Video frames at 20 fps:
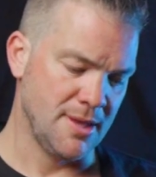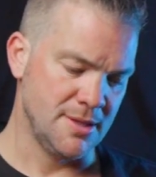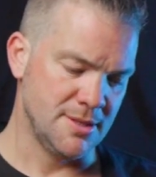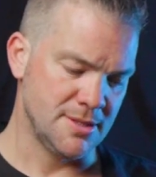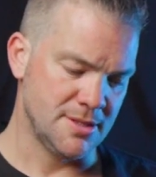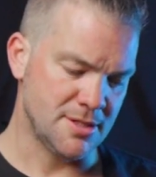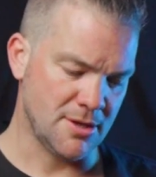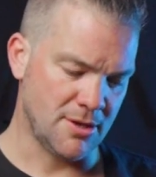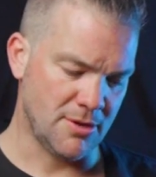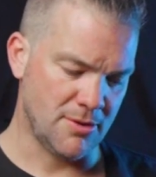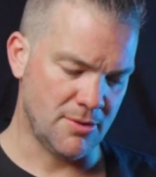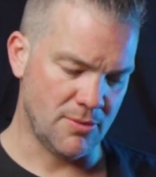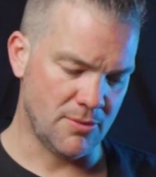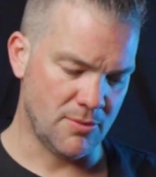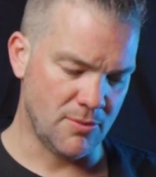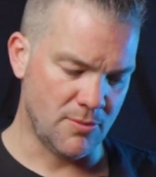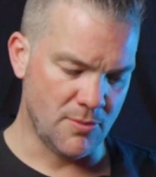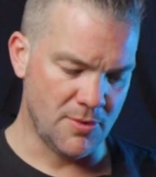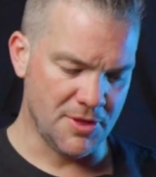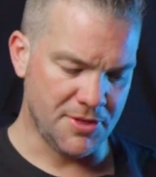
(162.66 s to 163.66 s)

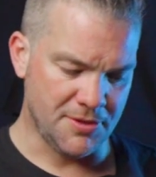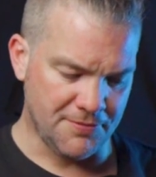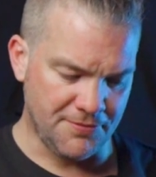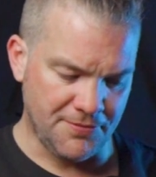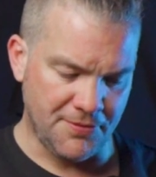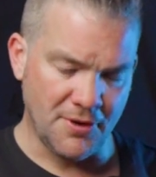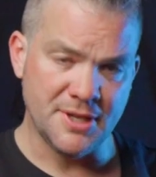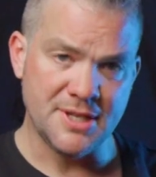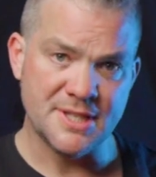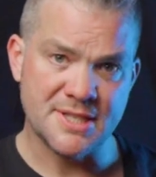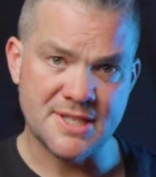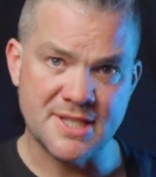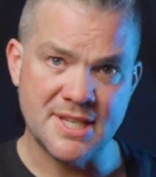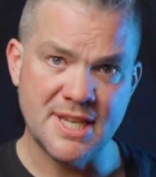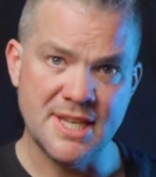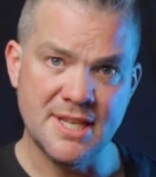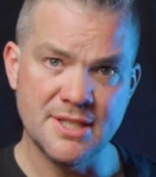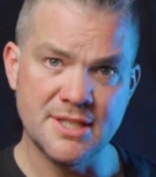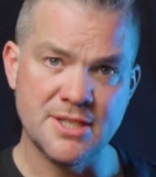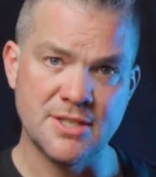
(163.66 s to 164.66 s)
So with the fully
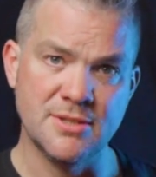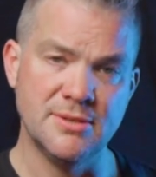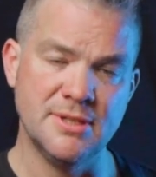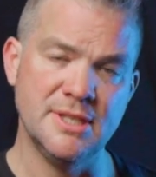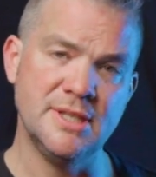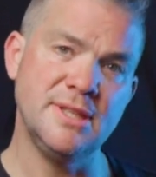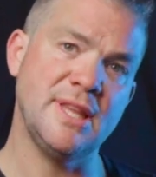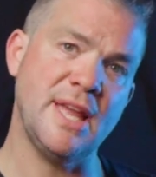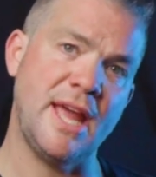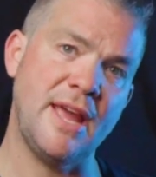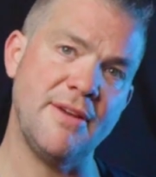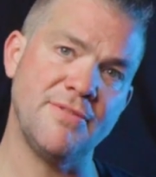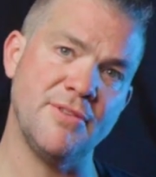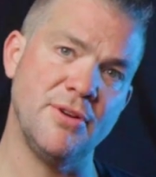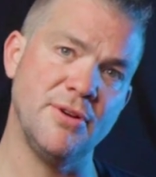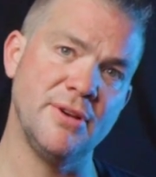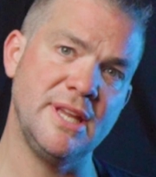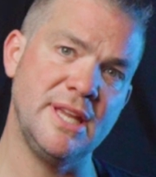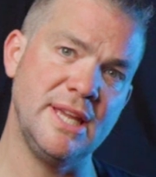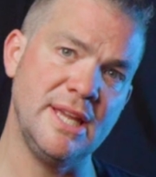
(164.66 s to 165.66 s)
sealed unit, they have
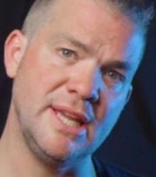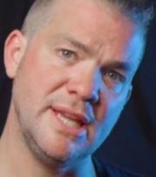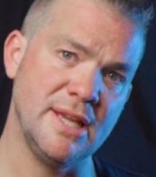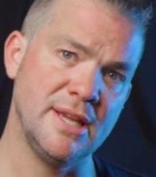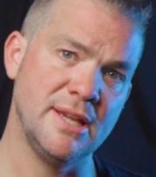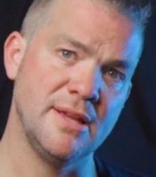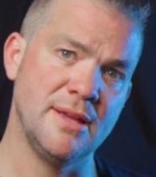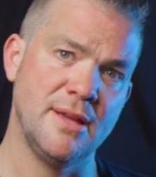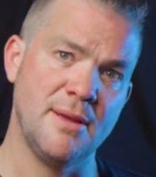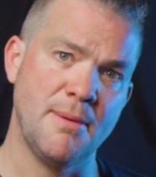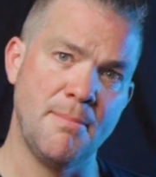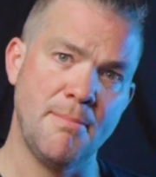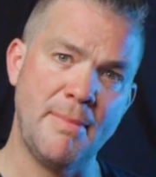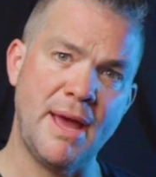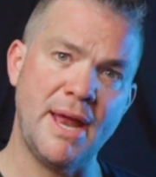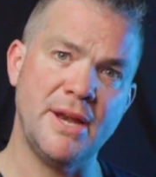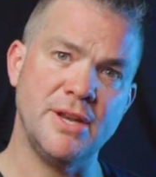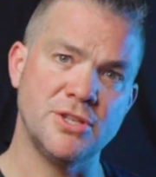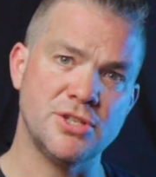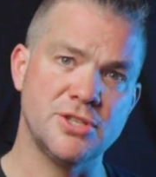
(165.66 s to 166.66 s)
only
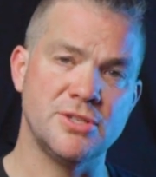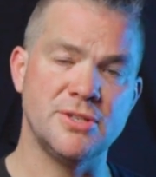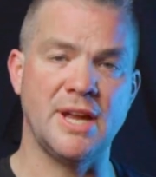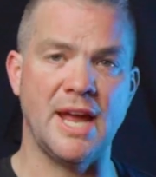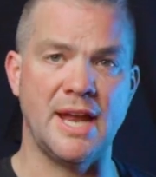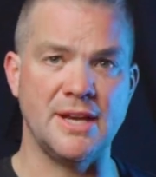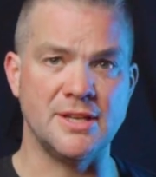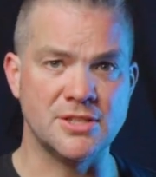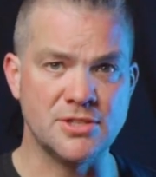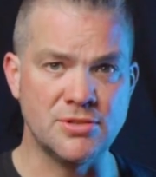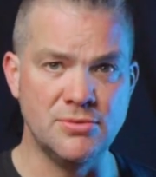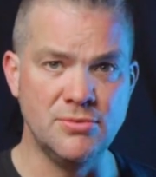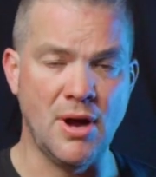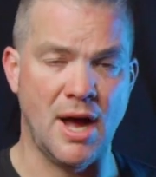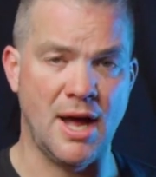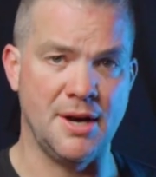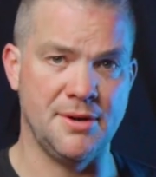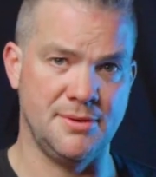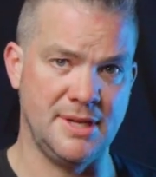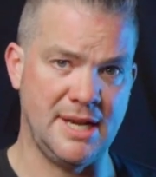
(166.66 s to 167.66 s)
managed to get
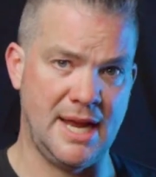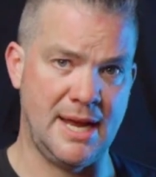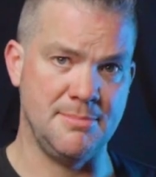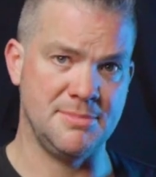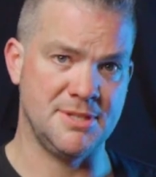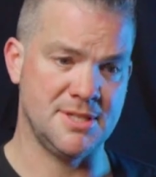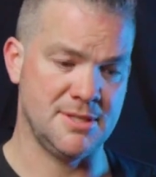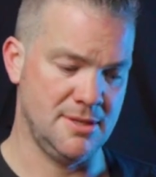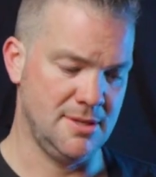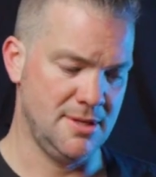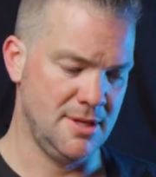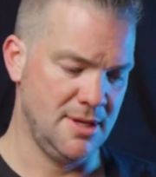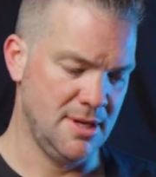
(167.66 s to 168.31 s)
200 amps.